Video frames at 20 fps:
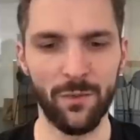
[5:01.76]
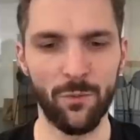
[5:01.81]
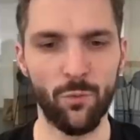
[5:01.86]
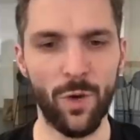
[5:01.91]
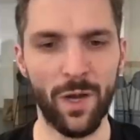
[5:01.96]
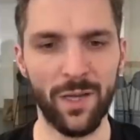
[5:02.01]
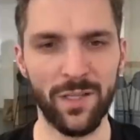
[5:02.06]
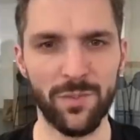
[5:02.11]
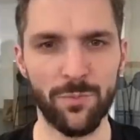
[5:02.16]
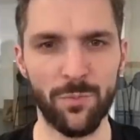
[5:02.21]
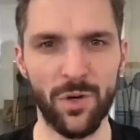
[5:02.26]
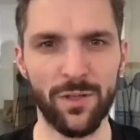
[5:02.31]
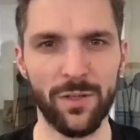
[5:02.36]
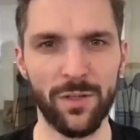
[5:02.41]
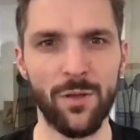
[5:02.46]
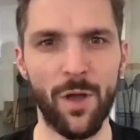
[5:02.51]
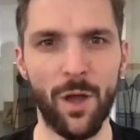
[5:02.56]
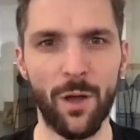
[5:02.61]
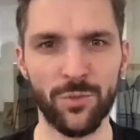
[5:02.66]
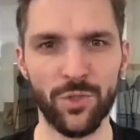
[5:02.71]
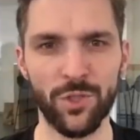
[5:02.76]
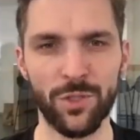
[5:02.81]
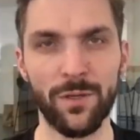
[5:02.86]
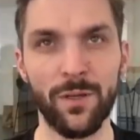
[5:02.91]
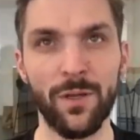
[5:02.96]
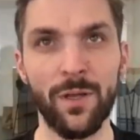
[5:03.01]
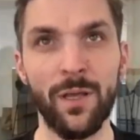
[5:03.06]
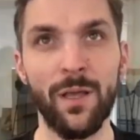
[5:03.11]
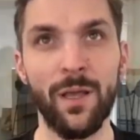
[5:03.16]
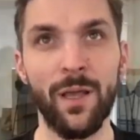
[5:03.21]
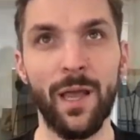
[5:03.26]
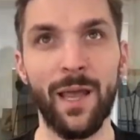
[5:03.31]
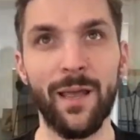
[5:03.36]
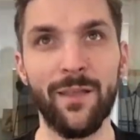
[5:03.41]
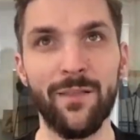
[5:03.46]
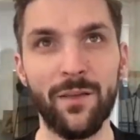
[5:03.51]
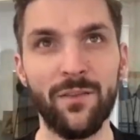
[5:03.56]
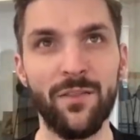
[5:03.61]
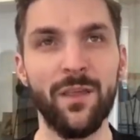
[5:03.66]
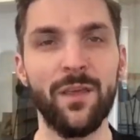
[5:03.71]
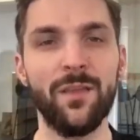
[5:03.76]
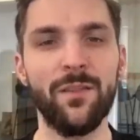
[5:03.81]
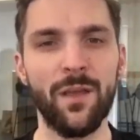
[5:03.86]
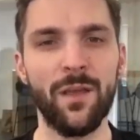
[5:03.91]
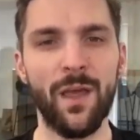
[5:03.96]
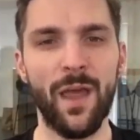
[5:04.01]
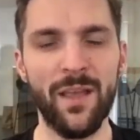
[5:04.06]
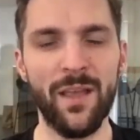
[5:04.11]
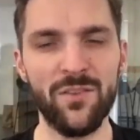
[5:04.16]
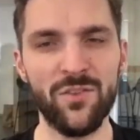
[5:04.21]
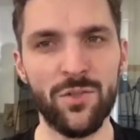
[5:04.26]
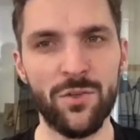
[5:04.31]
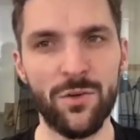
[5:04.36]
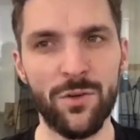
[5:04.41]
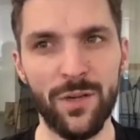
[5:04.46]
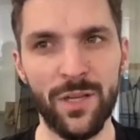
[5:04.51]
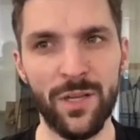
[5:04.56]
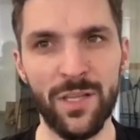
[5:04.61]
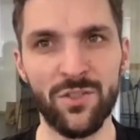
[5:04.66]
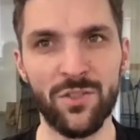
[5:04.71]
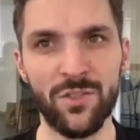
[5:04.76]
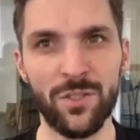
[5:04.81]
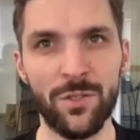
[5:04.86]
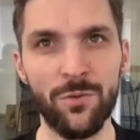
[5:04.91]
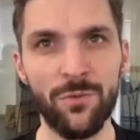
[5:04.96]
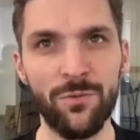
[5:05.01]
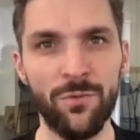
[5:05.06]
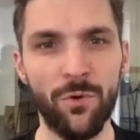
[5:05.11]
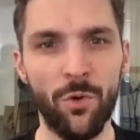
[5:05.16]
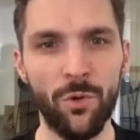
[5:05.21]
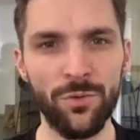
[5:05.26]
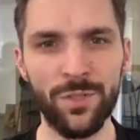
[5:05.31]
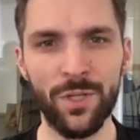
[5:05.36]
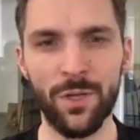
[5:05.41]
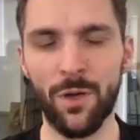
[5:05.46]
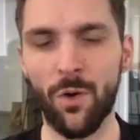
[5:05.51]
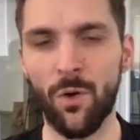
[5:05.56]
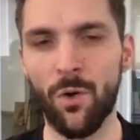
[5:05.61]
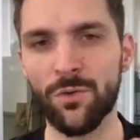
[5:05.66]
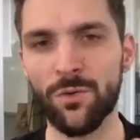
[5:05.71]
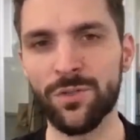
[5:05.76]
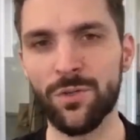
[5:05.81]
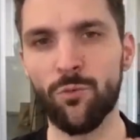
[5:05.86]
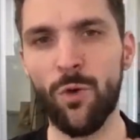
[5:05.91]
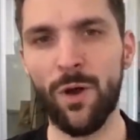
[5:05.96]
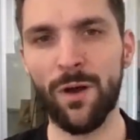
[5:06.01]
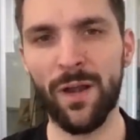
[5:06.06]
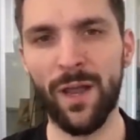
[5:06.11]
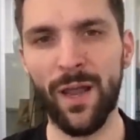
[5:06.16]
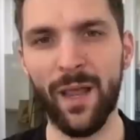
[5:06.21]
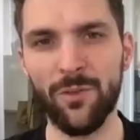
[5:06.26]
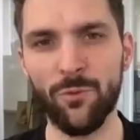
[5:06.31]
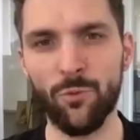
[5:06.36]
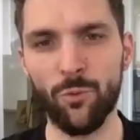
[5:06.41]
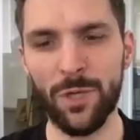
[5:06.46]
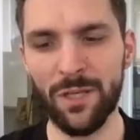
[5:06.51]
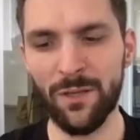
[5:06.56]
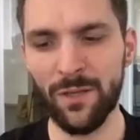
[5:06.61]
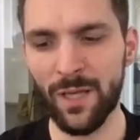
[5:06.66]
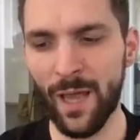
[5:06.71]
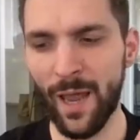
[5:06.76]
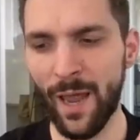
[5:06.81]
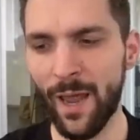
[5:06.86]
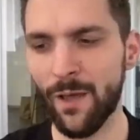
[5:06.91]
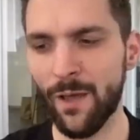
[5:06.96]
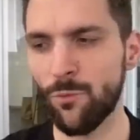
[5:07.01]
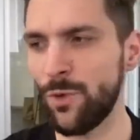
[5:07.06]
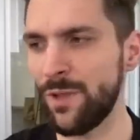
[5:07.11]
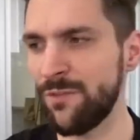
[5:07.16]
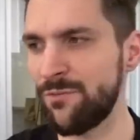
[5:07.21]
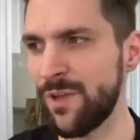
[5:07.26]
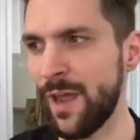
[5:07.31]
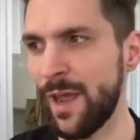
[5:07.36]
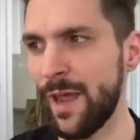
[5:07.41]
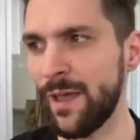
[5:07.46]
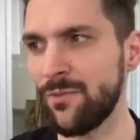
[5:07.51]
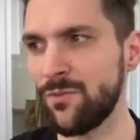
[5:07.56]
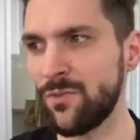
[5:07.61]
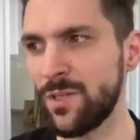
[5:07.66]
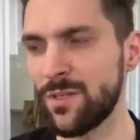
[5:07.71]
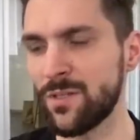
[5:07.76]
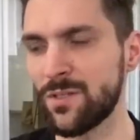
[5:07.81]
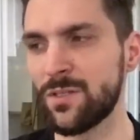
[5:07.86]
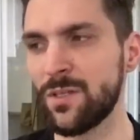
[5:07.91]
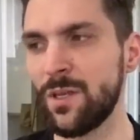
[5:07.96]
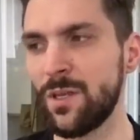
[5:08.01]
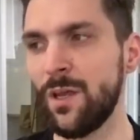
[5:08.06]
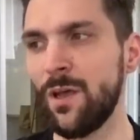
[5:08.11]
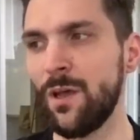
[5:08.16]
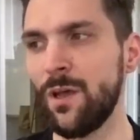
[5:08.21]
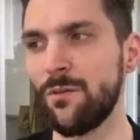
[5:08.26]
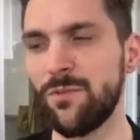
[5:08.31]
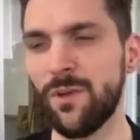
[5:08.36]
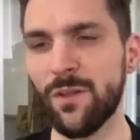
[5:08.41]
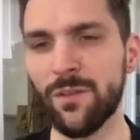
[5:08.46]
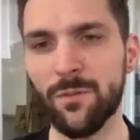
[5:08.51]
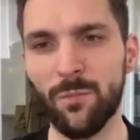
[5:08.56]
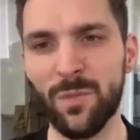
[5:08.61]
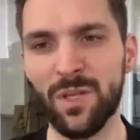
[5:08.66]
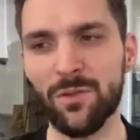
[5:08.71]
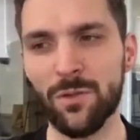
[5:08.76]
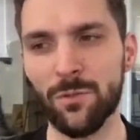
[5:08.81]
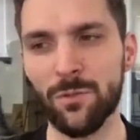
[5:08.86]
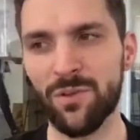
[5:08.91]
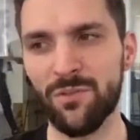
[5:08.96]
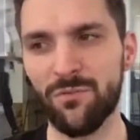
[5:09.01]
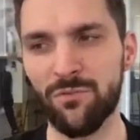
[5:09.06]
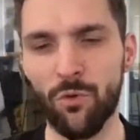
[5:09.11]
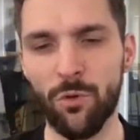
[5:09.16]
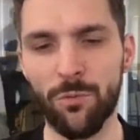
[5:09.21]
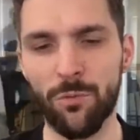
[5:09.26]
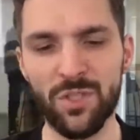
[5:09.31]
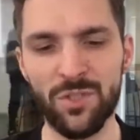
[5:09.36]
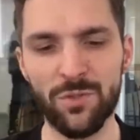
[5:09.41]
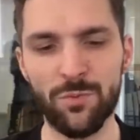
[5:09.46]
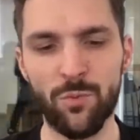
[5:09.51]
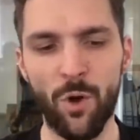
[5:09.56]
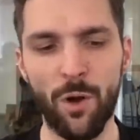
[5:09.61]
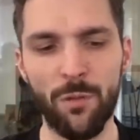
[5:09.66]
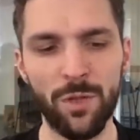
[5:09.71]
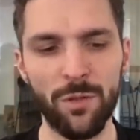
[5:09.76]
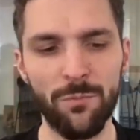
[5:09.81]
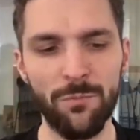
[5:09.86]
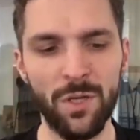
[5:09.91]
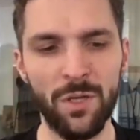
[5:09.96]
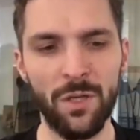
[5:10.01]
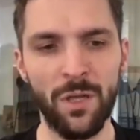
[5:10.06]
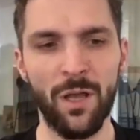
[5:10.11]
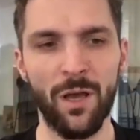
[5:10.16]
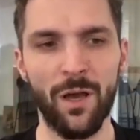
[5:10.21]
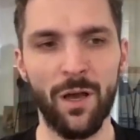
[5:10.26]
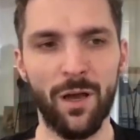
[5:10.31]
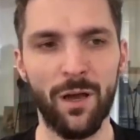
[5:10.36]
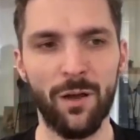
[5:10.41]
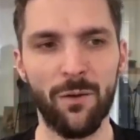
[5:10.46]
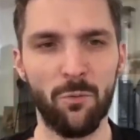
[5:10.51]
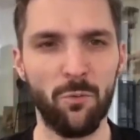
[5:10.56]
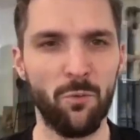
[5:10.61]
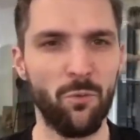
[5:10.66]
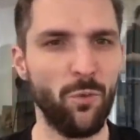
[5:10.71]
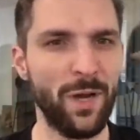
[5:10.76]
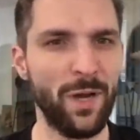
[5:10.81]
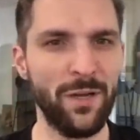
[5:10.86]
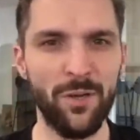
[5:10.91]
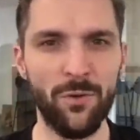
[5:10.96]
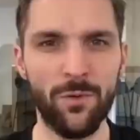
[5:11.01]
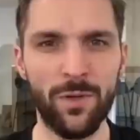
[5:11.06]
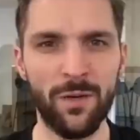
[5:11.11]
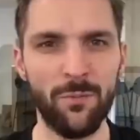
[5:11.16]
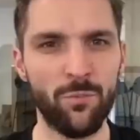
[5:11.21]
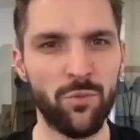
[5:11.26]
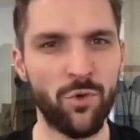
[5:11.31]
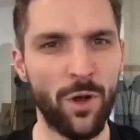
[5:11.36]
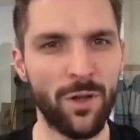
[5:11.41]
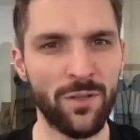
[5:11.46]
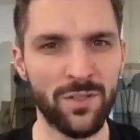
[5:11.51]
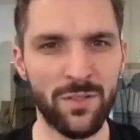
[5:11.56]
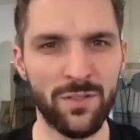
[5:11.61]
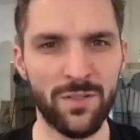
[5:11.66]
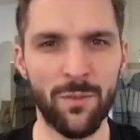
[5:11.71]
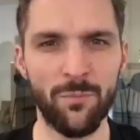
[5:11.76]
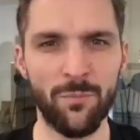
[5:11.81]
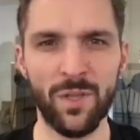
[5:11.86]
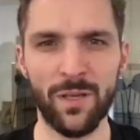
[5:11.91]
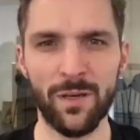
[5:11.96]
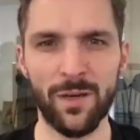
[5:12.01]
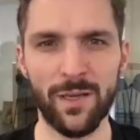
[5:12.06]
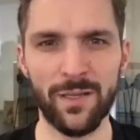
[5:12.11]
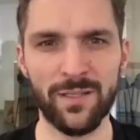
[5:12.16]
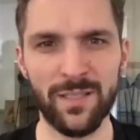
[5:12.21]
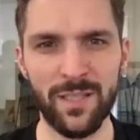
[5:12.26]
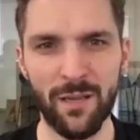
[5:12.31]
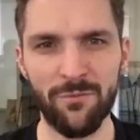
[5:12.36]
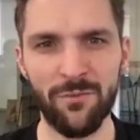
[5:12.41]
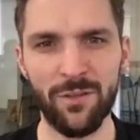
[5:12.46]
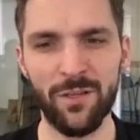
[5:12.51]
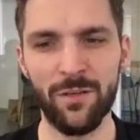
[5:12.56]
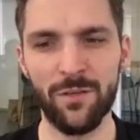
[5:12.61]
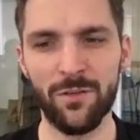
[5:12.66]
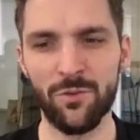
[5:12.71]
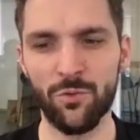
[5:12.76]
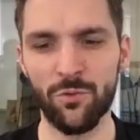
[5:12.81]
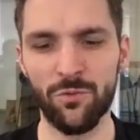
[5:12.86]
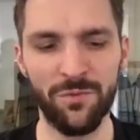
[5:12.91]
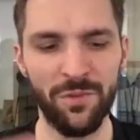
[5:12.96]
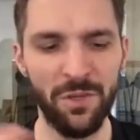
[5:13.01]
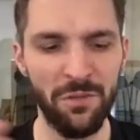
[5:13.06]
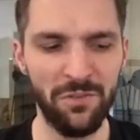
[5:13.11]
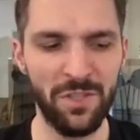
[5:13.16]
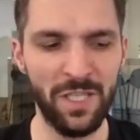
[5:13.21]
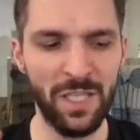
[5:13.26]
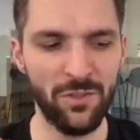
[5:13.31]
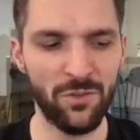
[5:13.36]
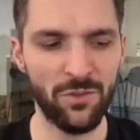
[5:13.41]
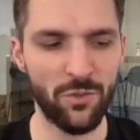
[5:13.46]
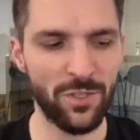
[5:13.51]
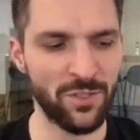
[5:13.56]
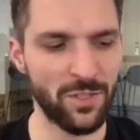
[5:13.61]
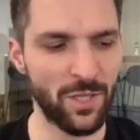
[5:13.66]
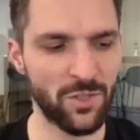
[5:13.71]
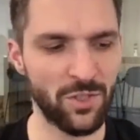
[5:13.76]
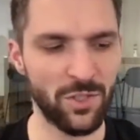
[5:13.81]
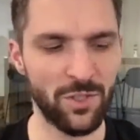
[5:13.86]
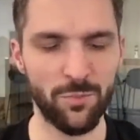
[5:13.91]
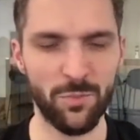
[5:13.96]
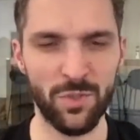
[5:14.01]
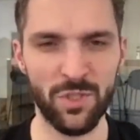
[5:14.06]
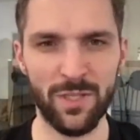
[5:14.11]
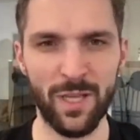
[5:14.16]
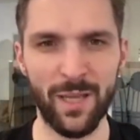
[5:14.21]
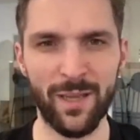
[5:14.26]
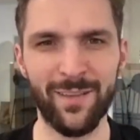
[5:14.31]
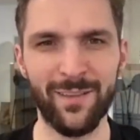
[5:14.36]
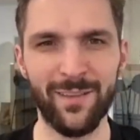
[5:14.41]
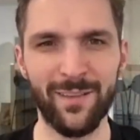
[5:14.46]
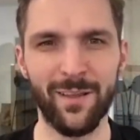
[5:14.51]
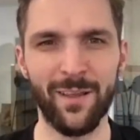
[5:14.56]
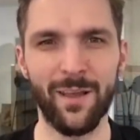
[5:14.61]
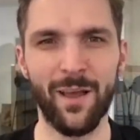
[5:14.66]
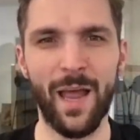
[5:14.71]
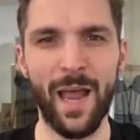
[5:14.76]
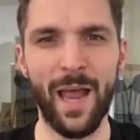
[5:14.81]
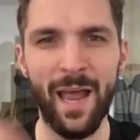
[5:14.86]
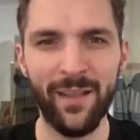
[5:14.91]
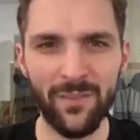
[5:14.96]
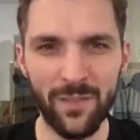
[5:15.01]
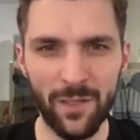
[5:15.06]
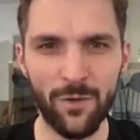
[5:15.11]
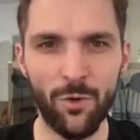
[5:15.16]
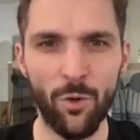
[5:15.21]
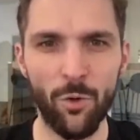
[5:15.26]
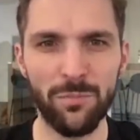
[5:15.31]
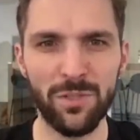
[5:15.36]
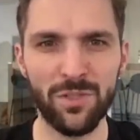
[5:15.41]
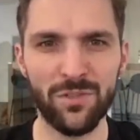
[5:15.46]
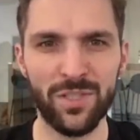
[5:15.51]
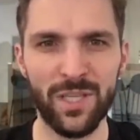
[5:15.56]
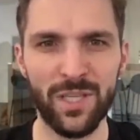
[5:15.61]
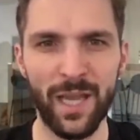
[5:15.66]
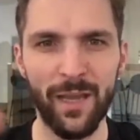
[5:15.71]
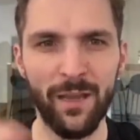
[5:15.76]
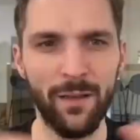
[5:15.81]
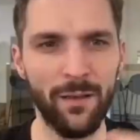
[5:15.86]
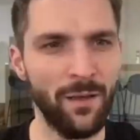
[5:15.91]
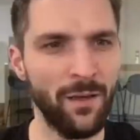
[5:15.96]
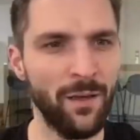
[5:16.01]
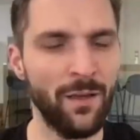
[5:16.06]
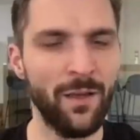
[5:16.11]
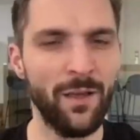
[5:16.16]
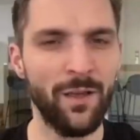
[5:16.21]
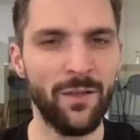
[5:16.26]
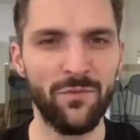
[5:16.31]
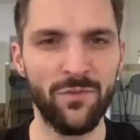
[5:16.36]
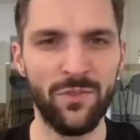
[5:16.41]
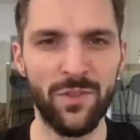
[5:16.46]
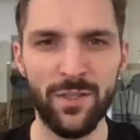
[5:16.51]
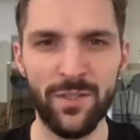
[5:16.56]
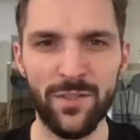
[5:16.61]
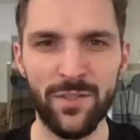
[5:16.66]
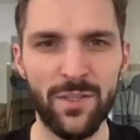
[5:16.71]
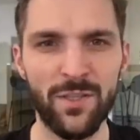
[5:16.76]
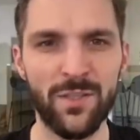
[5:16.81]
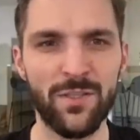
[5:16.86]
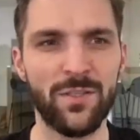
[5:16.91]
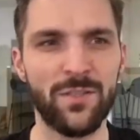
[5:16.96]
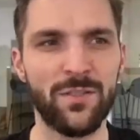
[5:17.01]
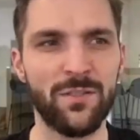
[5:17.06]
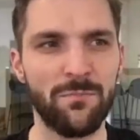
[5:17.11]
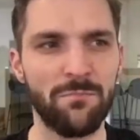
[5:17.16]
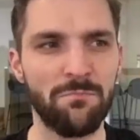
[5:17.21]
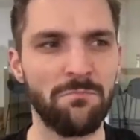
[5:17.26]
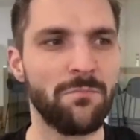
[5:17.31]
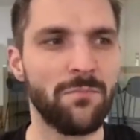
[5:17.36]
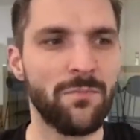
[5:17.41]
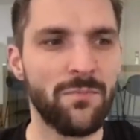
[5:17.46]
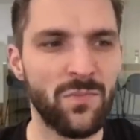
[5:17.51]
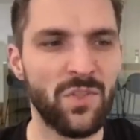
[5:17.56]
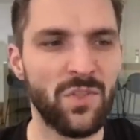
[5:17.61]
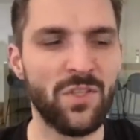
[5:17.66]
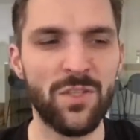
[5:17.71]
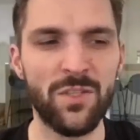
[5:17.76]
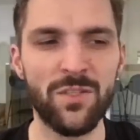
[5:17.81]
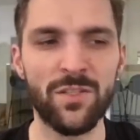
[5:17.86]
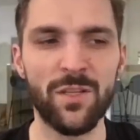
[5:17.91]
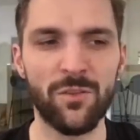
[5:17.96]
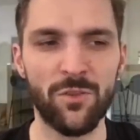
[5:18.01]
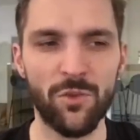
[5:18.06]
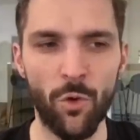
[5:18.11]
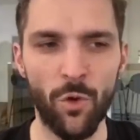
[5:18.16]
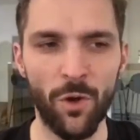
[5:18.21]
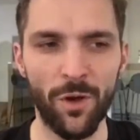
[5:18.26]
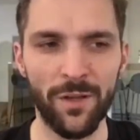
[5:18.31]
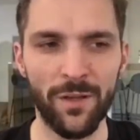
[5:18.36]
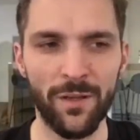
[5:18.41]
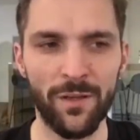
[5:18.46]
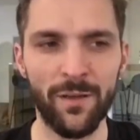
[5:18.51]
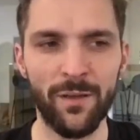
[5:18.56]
widespread adoption? And I think the answer is twofold. On the one hand, we've had this fundamental performance problem. When you can process something like 7 to 15 transactions per second at the global scale, this is a toy.